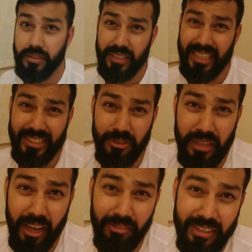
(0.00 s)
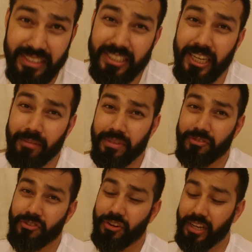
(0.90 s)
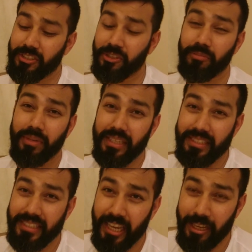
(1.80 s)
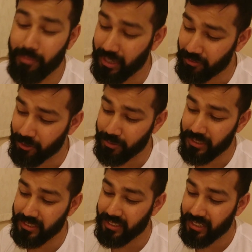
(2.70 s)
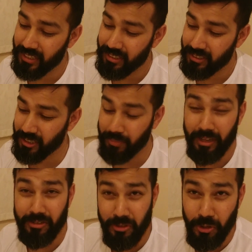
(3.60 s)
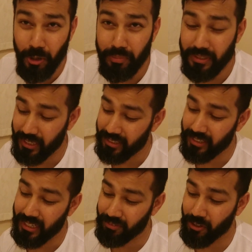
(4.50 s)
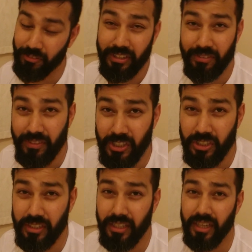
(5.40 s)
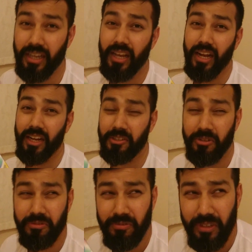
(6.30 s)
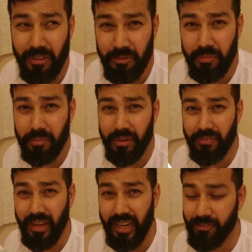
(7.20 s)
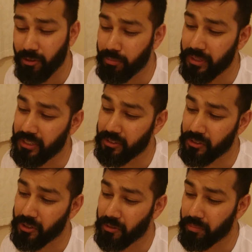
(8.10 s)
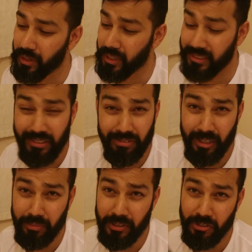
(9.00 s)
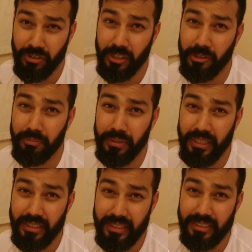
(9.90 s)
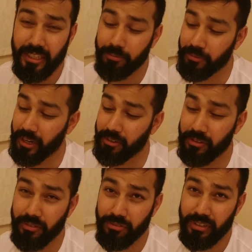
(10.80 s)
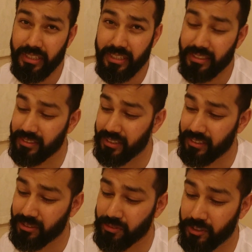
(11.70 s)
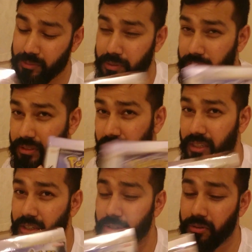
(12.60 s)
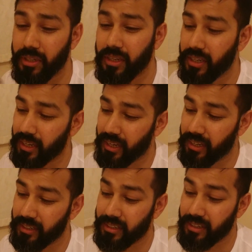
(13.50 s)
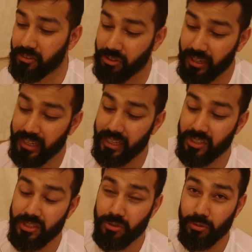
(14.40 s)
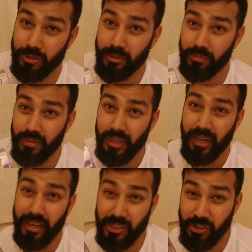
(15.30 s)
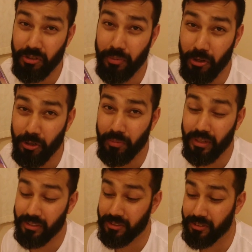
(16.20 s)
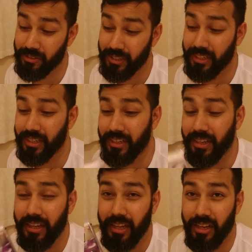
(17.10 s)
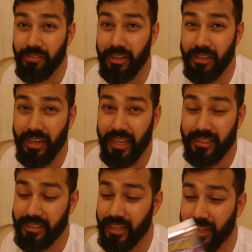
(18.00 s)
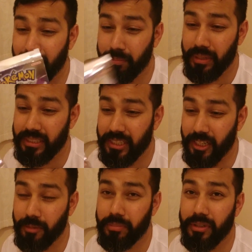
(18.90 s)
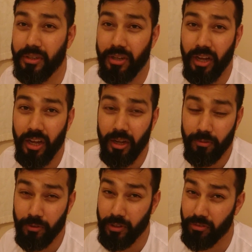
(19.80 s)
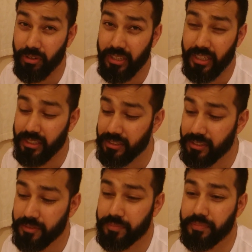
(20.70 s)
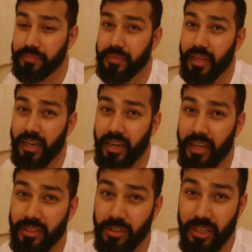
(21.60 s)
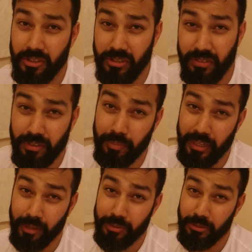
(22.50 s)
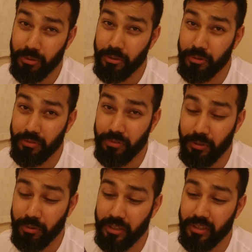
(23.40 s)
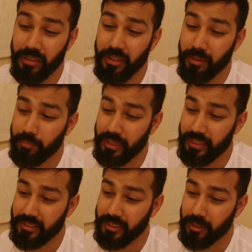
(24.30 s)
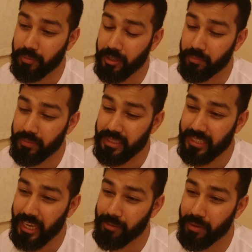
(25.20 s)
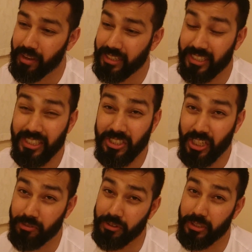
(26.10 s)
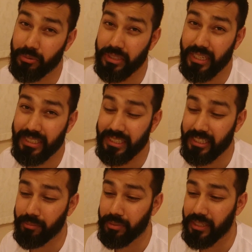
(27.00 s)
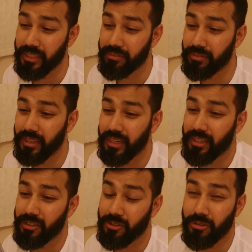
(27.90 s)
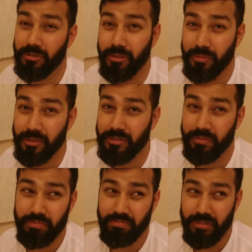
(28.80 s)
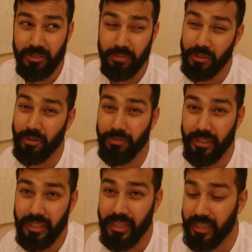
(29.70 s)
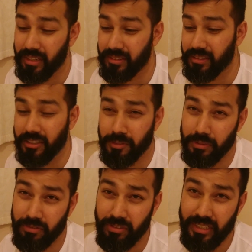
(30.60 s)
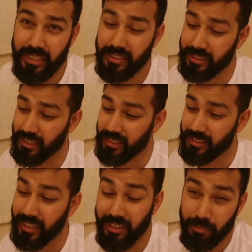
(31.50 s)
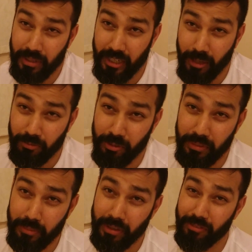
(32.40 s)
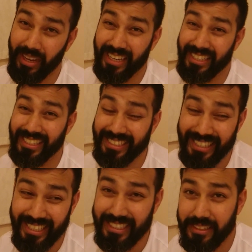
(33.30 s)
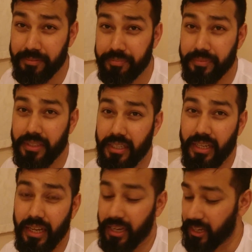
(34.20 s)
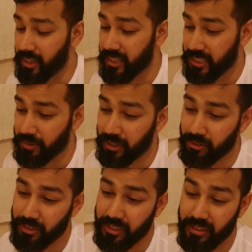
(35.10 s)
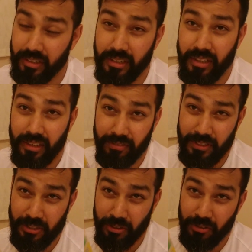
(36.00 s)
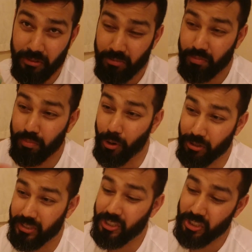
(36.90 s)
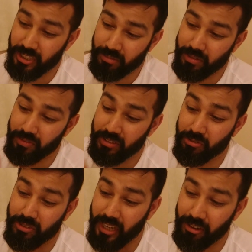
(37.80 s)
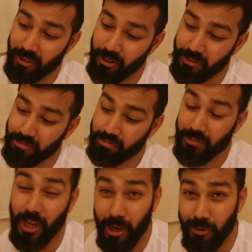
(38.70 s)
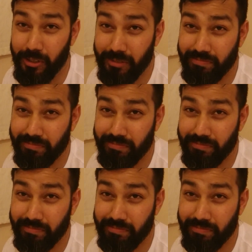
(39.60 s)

Yeah, so countless times I've tried to complete this game and I've always somehow stopped and then never got around to finishing it. I don't fully remember if I have completed it or not, but definitely I'm going to try and complete it this time around on the 3DS and sort of experience the unknown and then try and catch this awesome legendary Pokemon. So yeah, really glad that I picked it up for the 3DS, and you guys should definitely pick it up as well if you want to pick this up. This came out actually in January 2018, I believe, so it's been over a year since it's been released, and yeah, you can pick it up from eBay for $8.99, and that's how I got it, physical box edition with the download code.